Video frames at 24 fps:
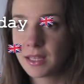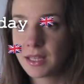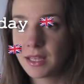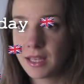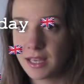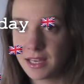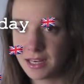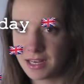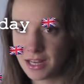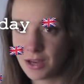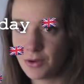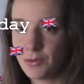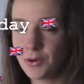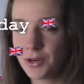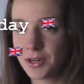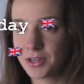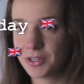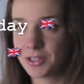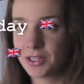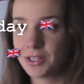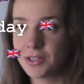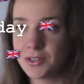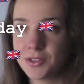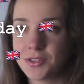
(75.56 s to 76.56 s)
And now we're
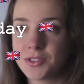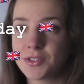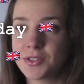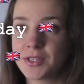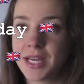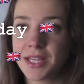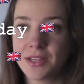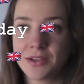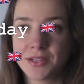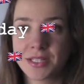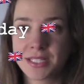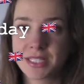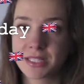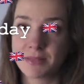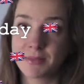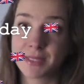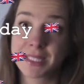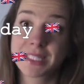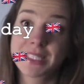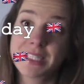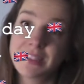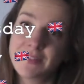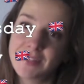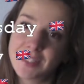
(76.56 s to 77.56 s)
gonna learn together some
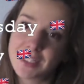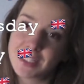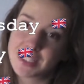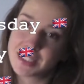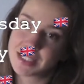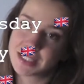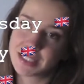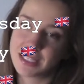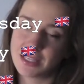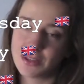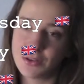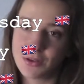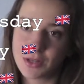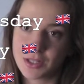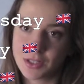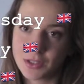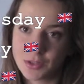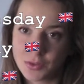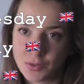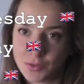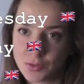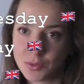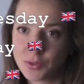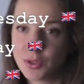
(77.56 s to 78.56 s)
activities that you can
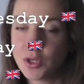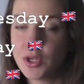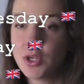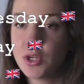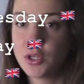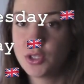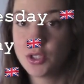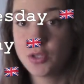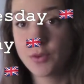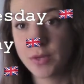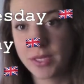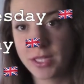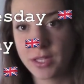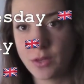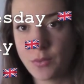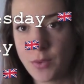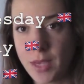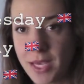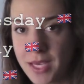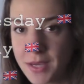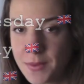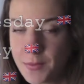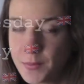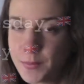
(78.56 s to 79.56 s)
do during the
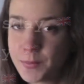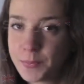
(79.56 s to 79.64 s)
week.